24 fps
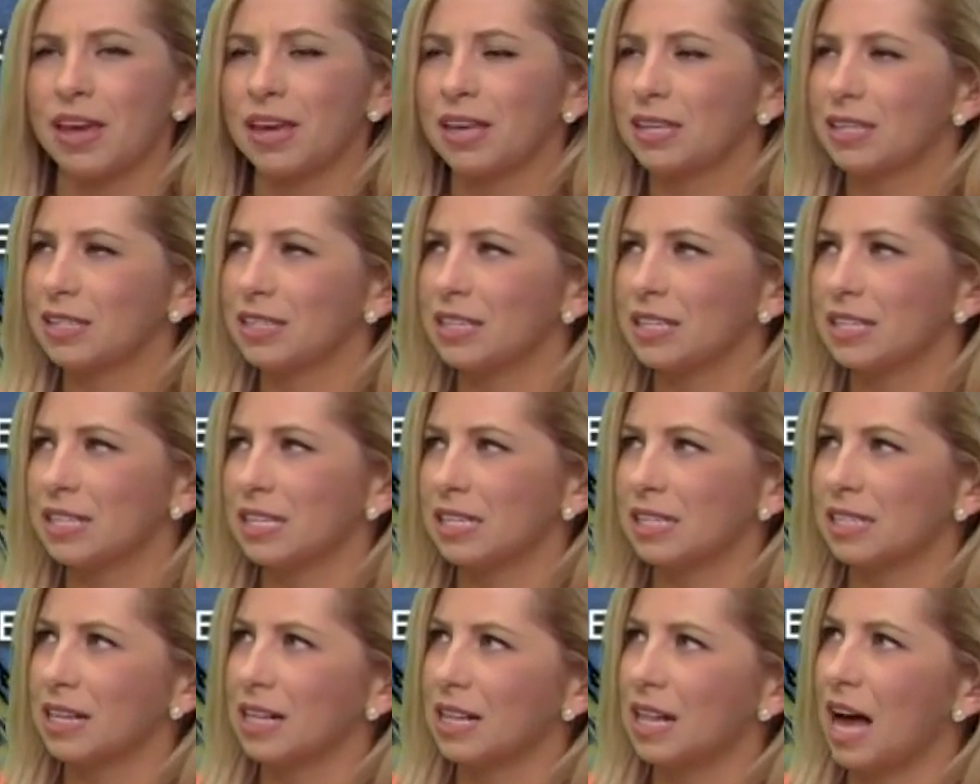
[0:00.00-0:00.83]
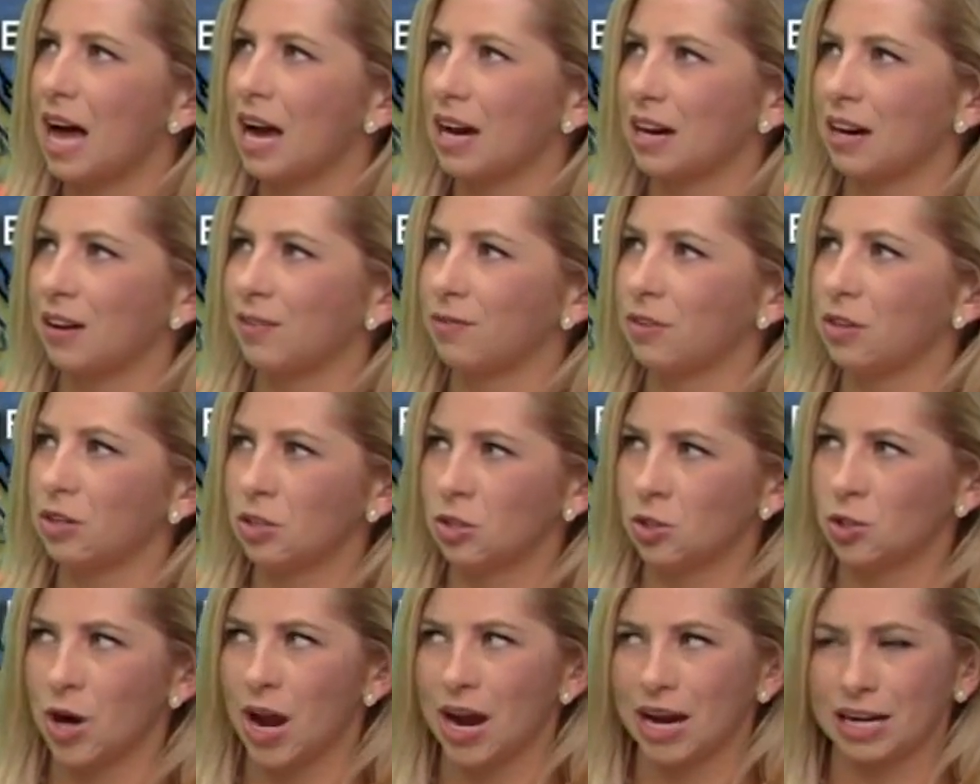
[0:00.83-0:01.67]
This is 6 o'clock on
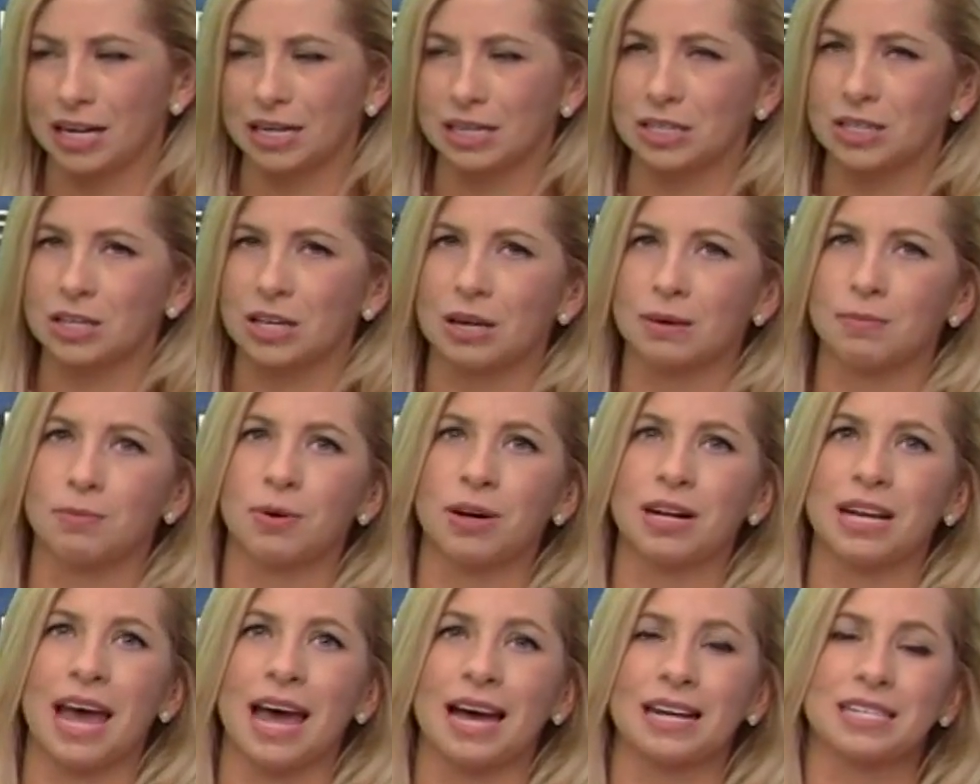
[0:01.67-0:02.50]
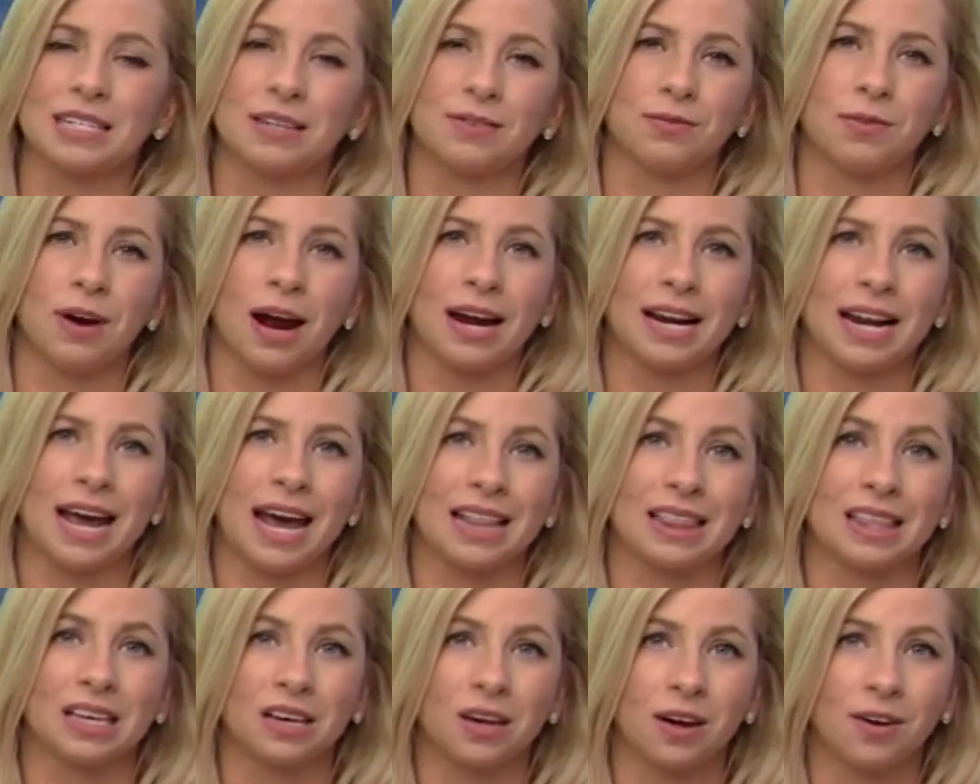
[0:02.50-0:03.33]
future track and it's looking pretty active right
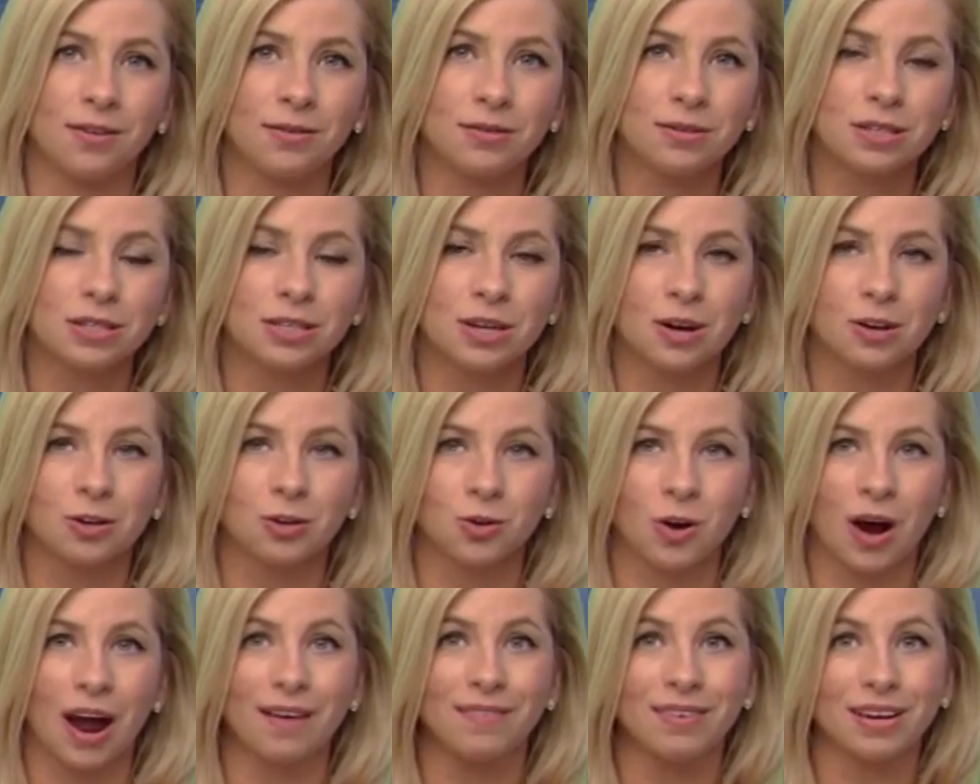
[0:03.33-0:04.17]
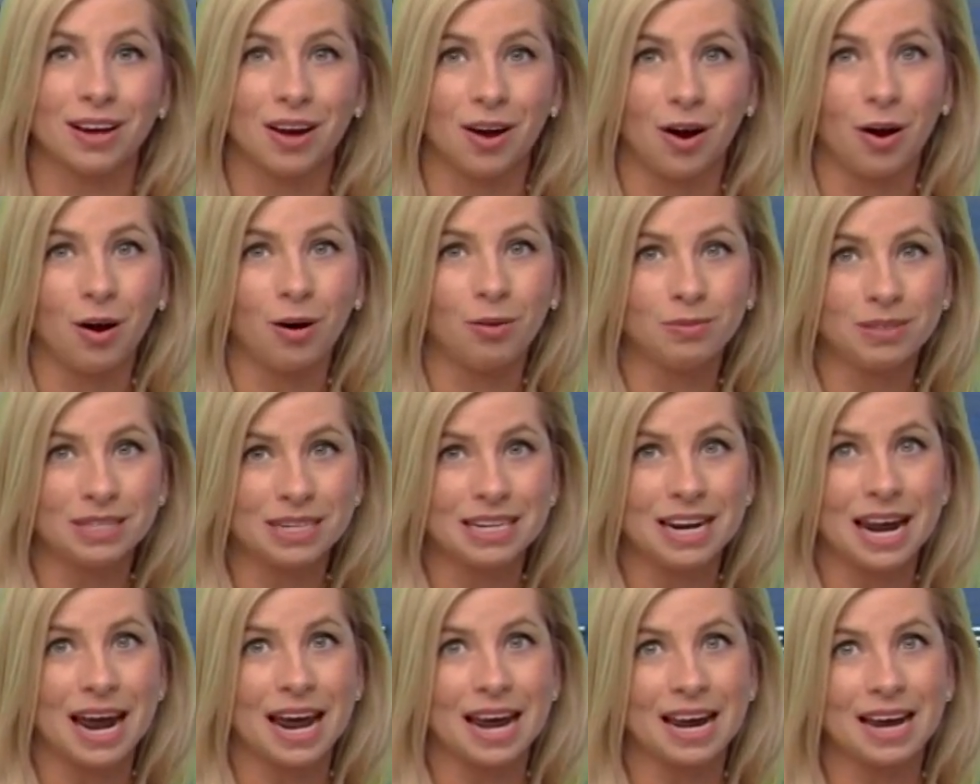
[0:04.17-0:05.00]
at the coast. So driving home
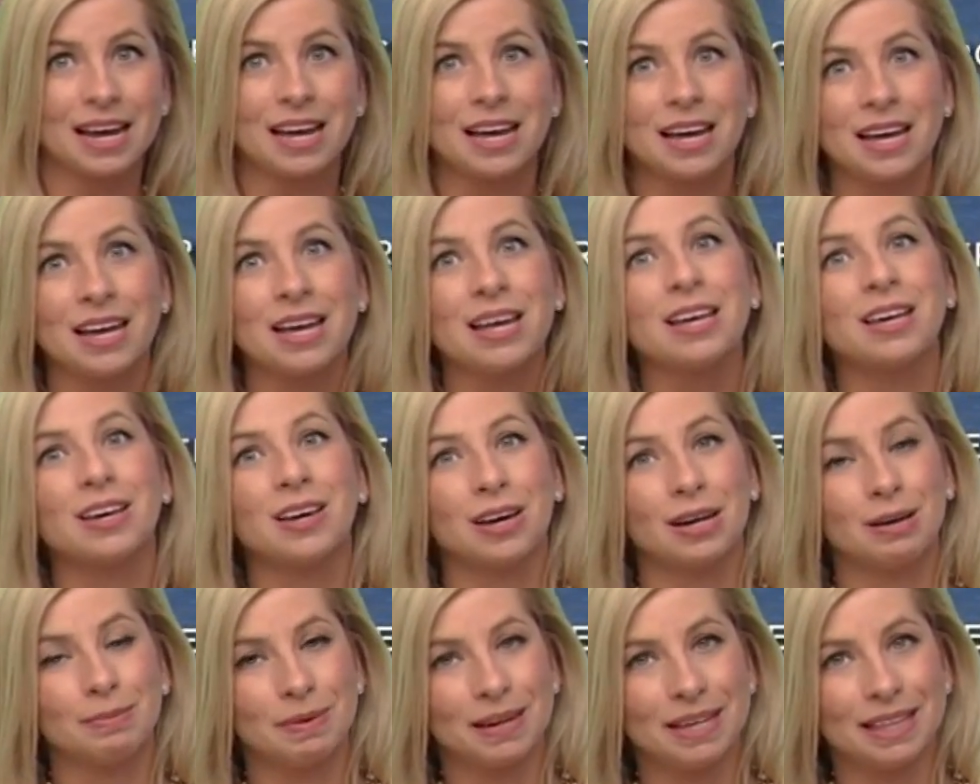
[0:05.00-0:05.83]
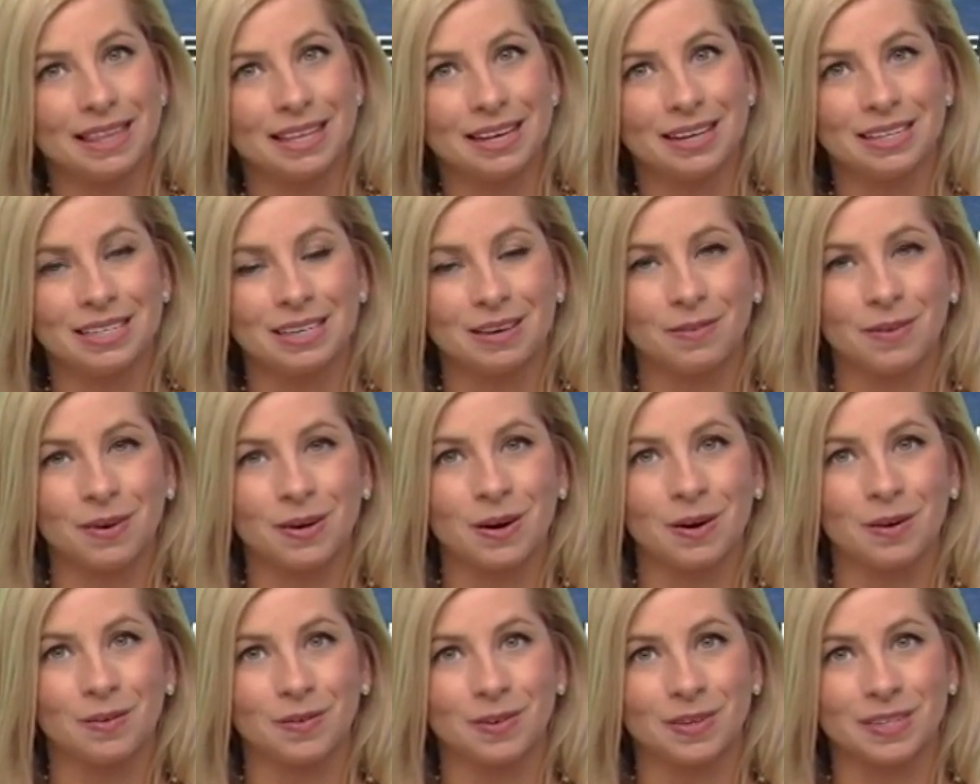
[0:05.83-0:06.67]
today could be a little
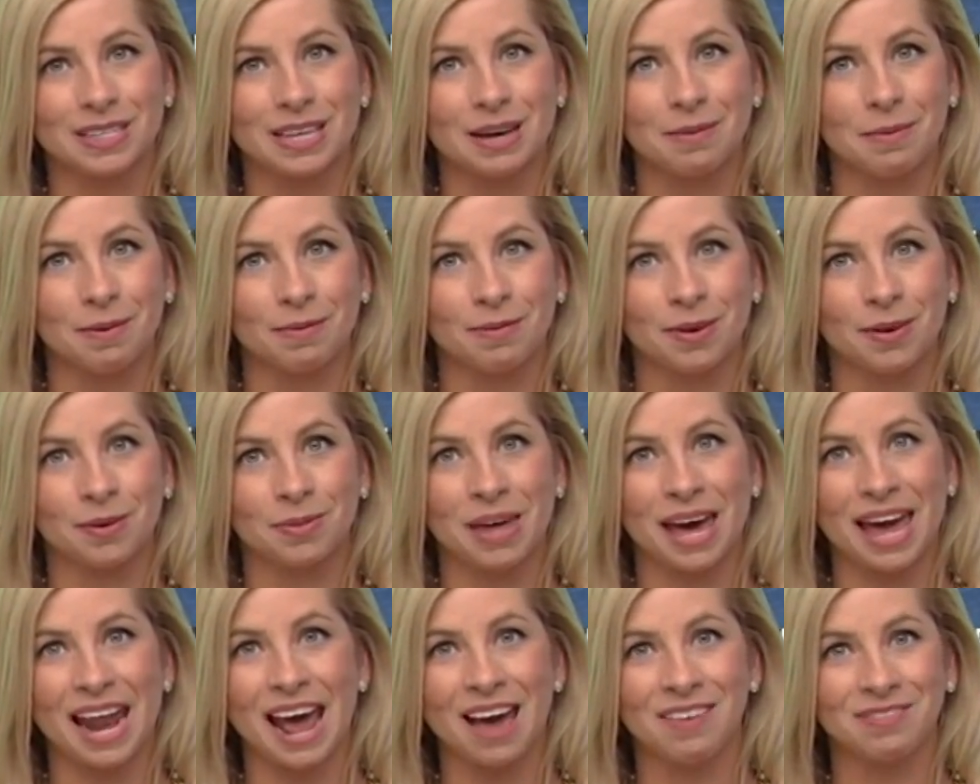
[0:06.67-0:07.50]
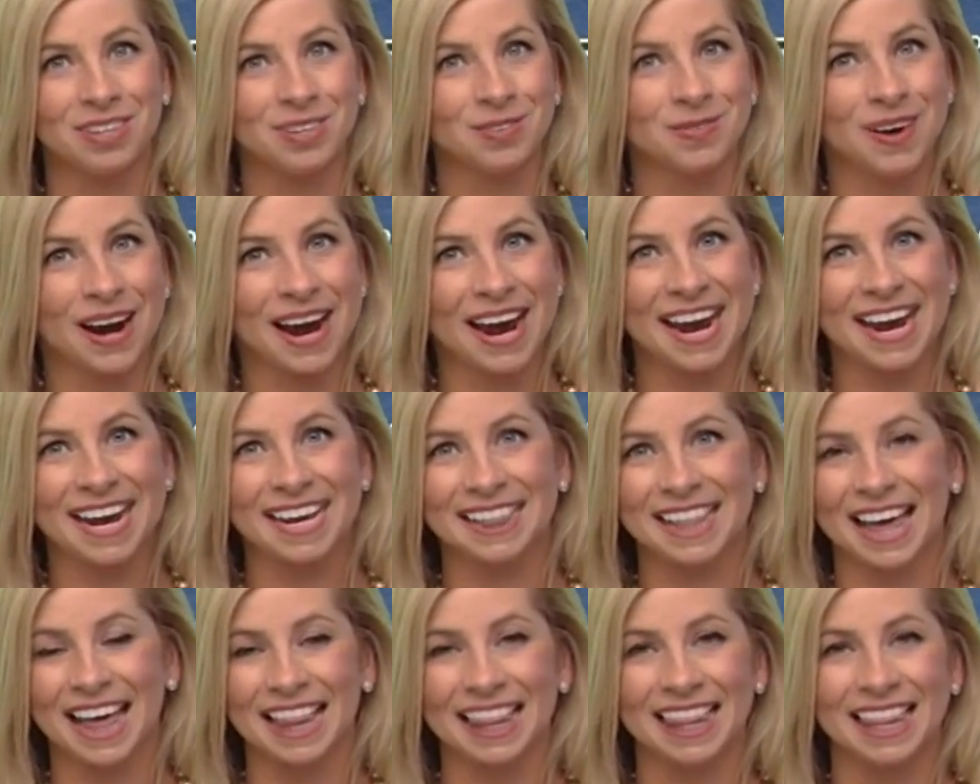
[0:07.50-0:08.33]
difficult for some of you. That heavy rain,
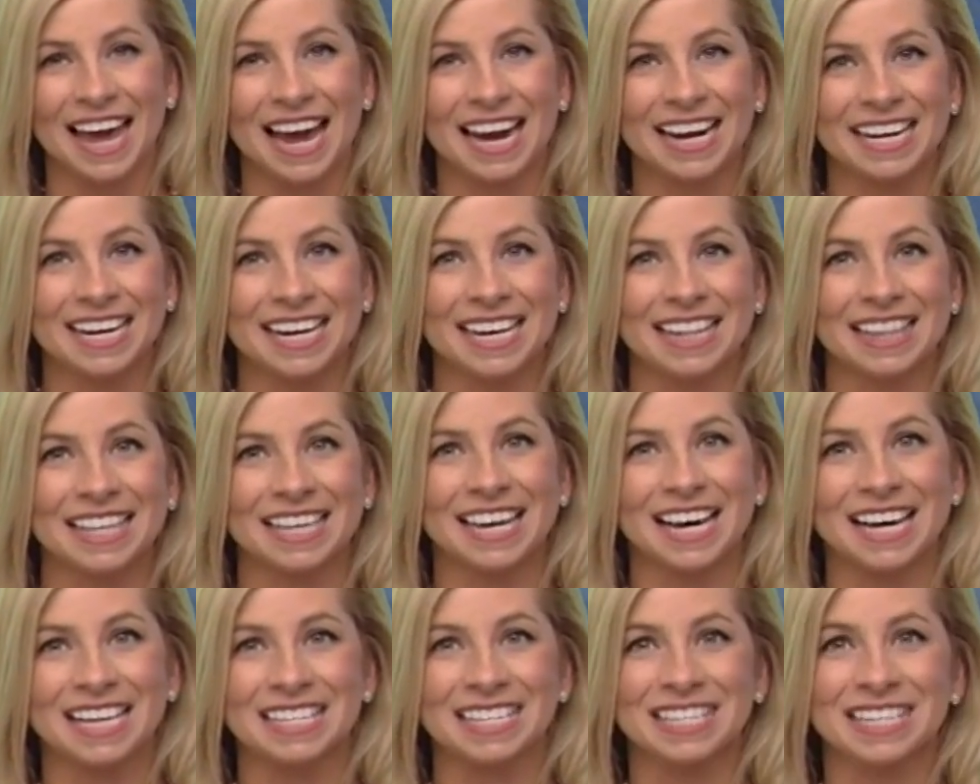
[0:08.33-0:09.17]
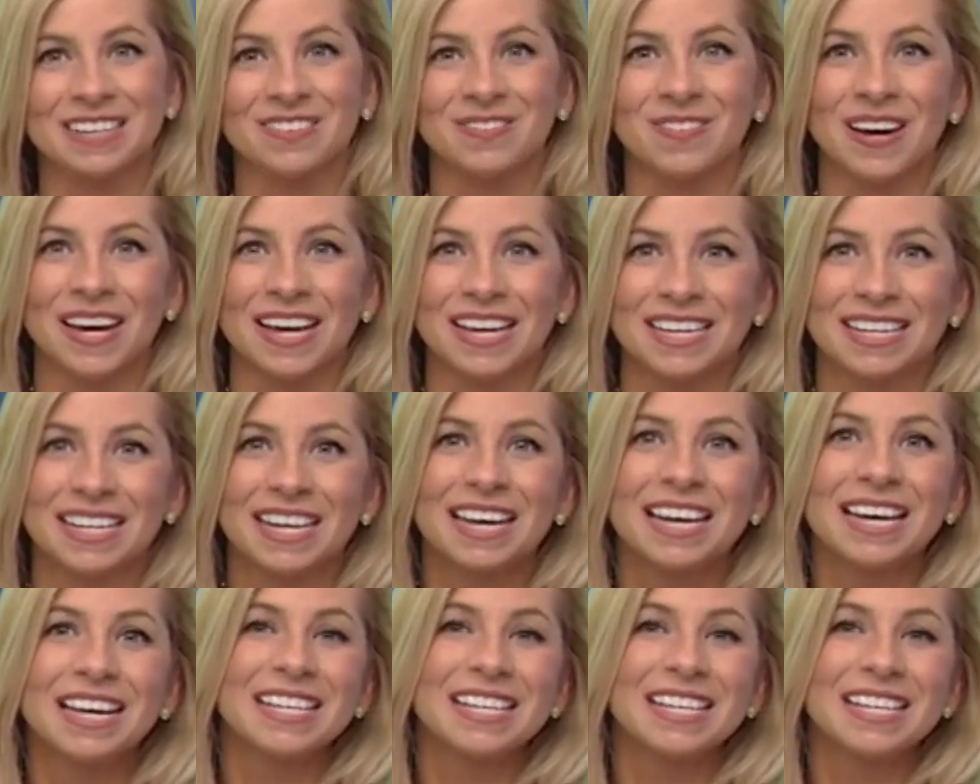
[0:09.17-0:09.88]
that lightning, the gusty wind.